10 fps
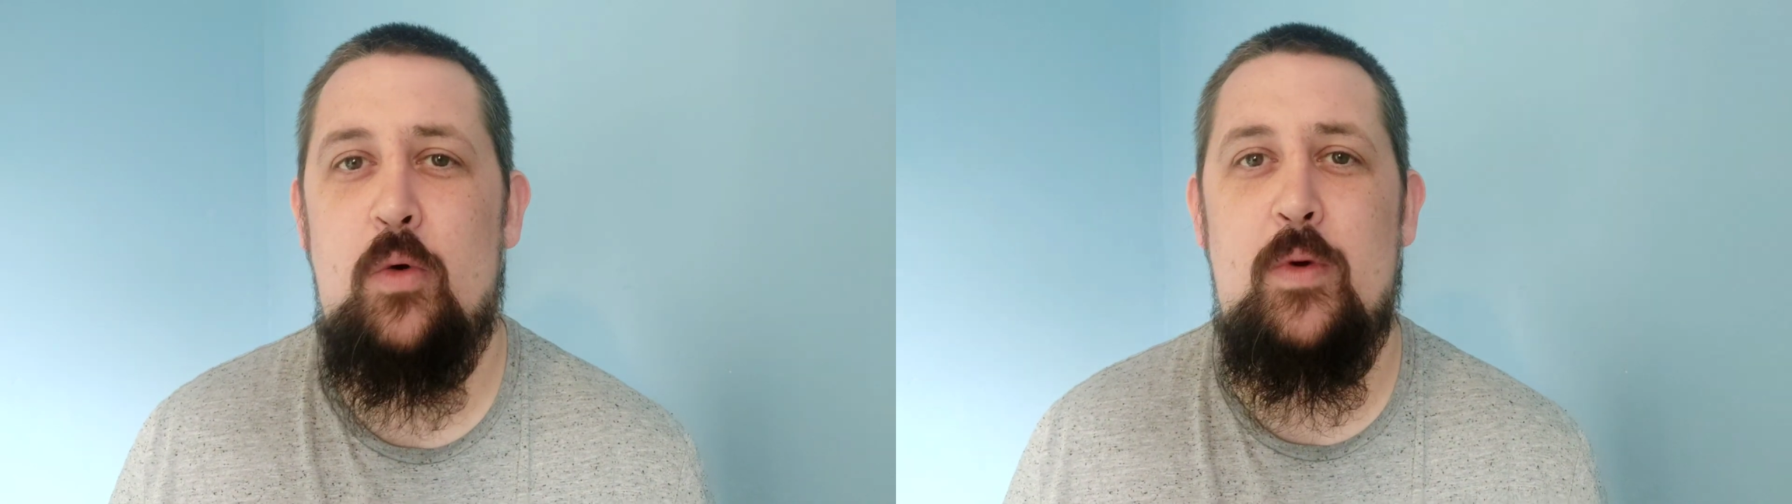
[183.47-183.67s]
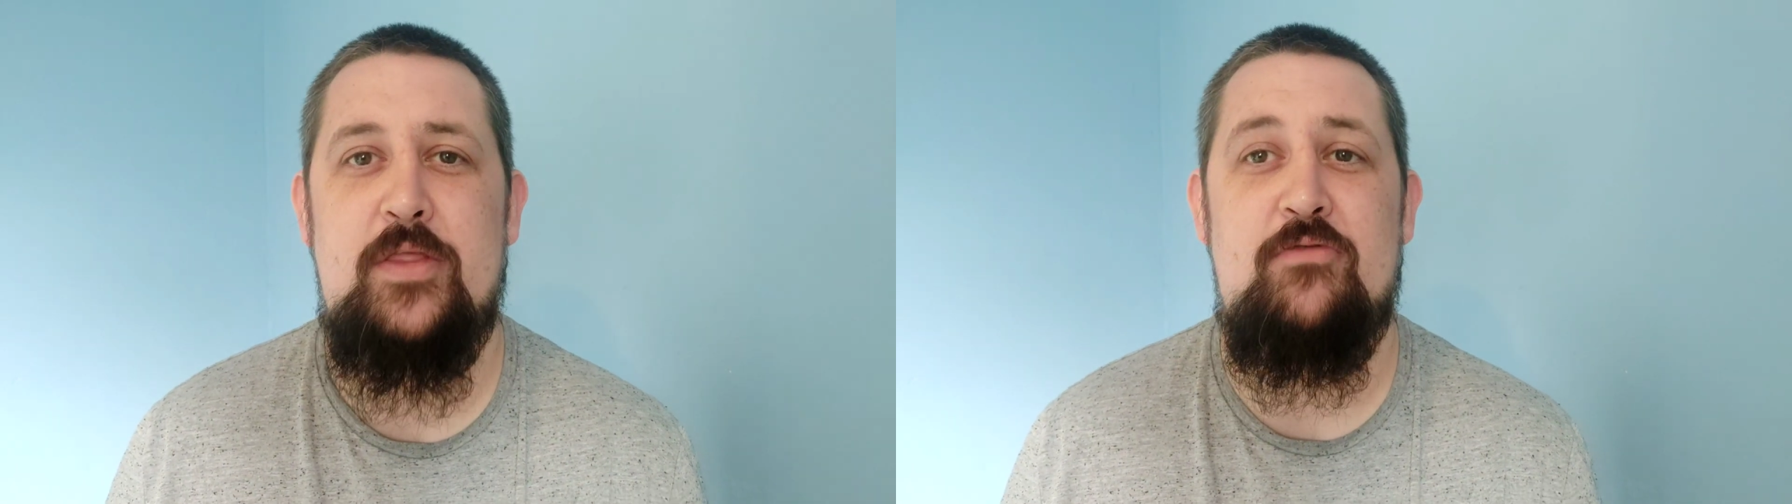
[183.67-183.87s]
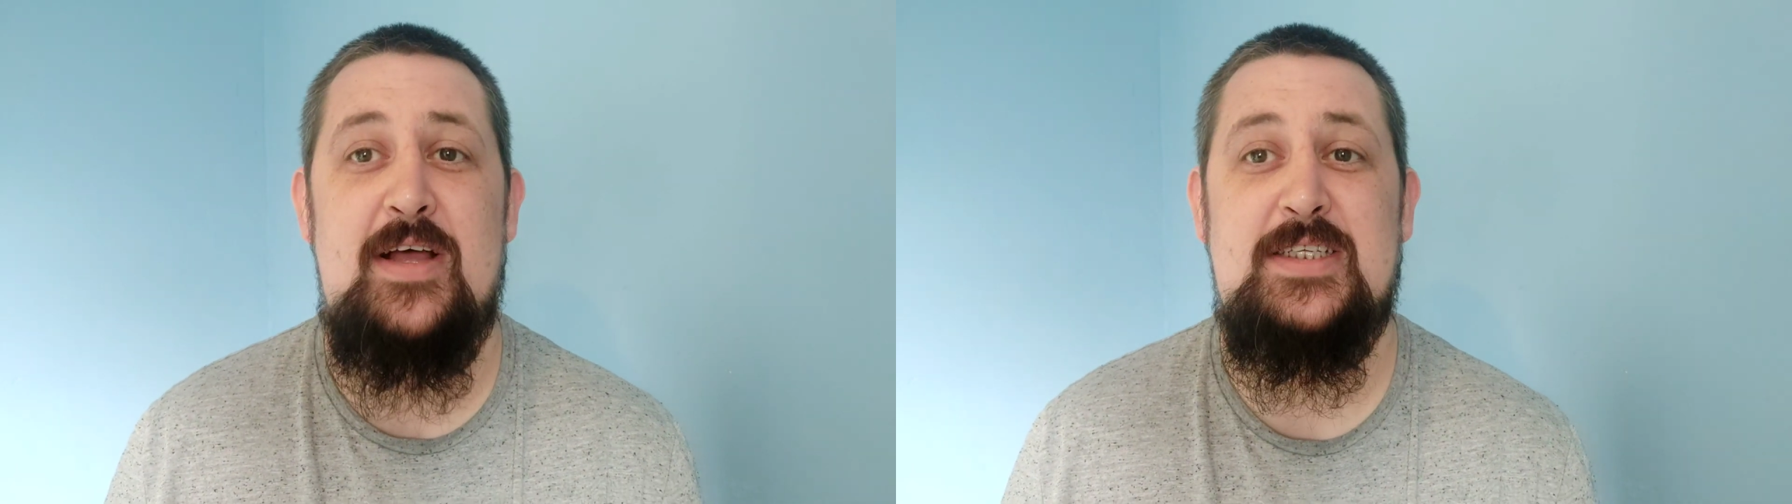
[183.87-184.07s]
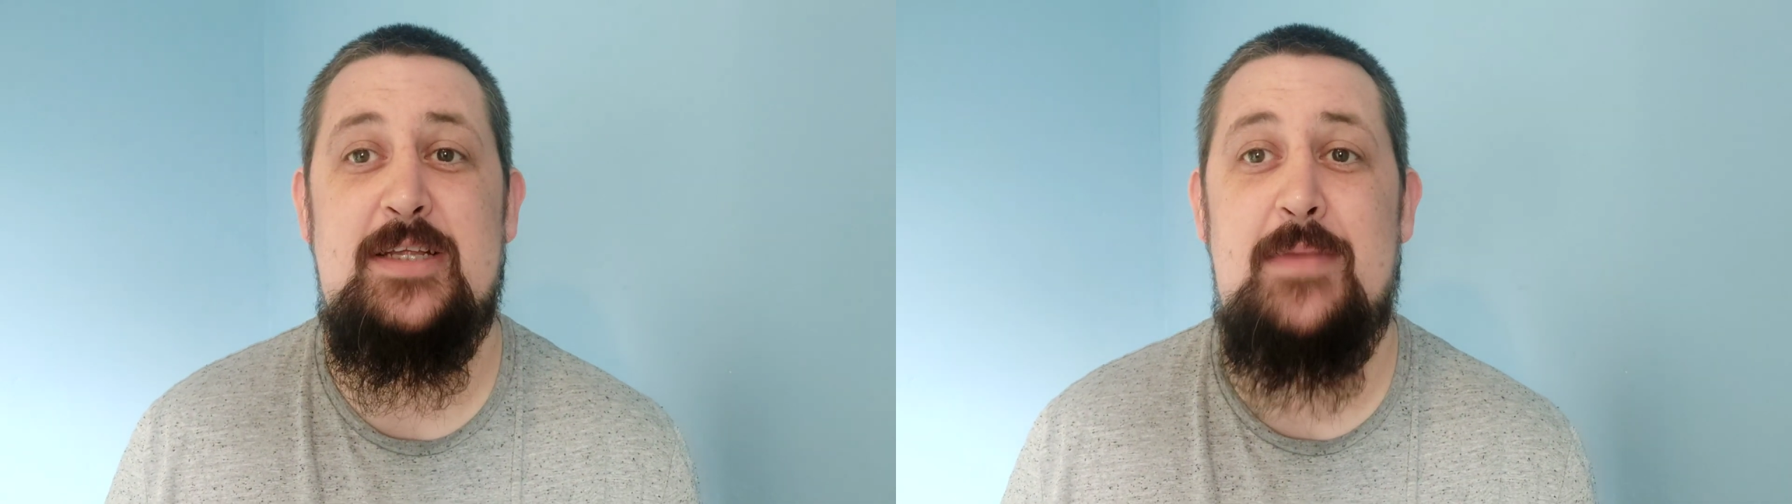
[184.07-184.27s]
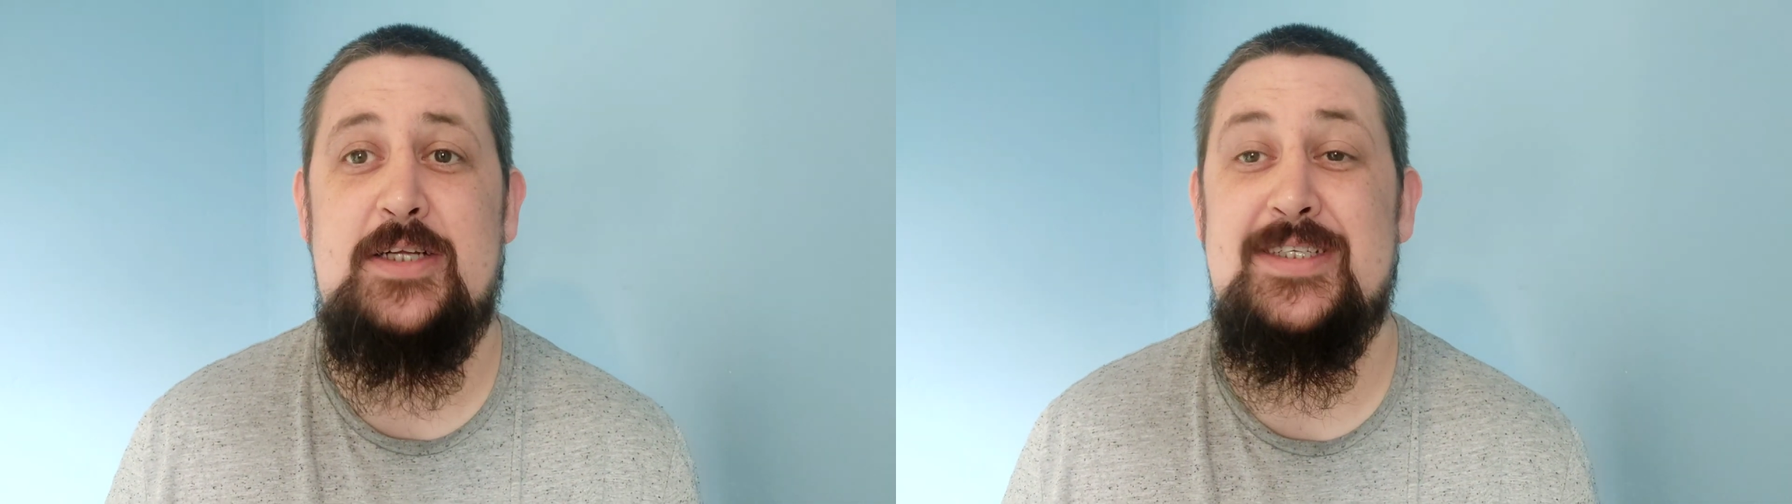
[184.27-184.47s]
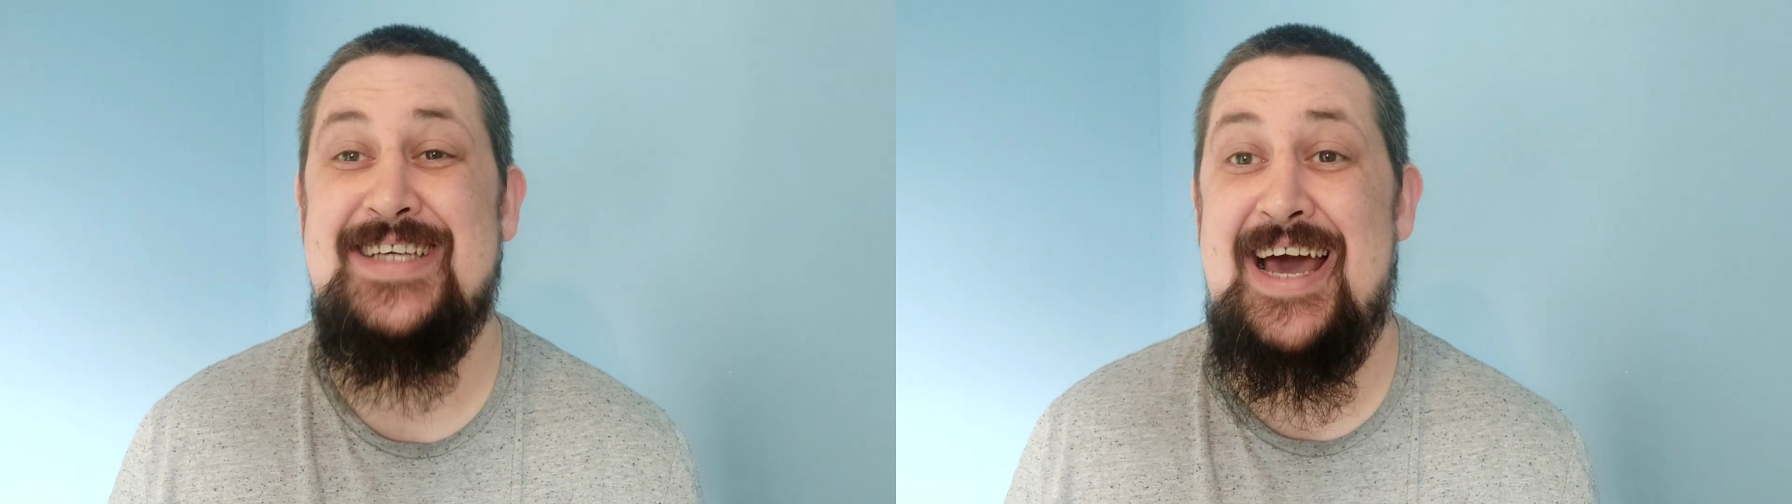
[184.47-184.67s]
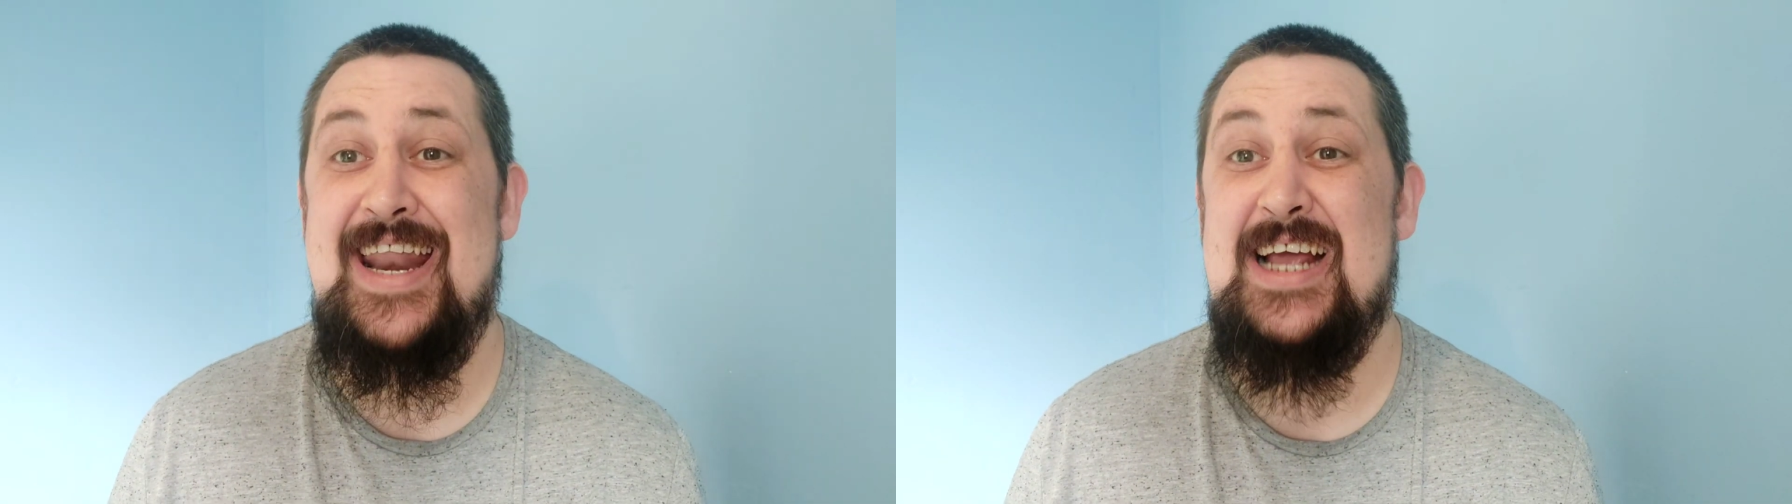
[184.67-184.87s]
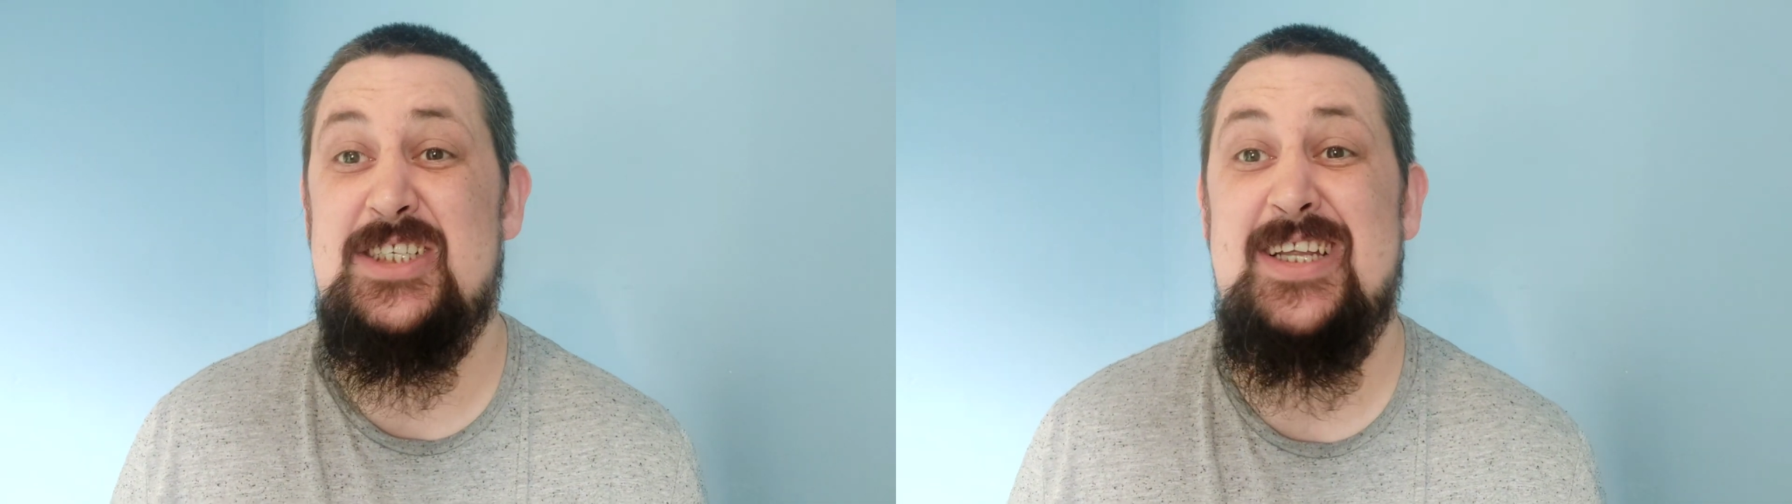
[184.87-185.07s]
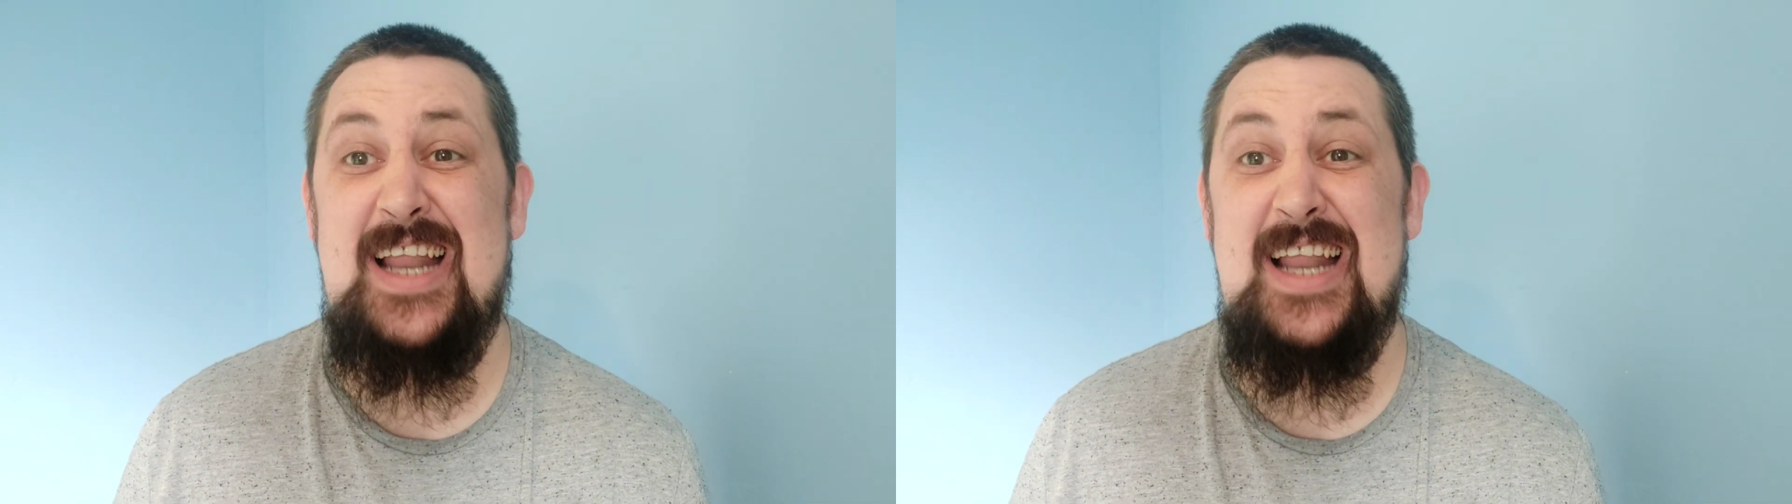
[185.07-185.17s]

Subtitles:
where the wrestling matches can actually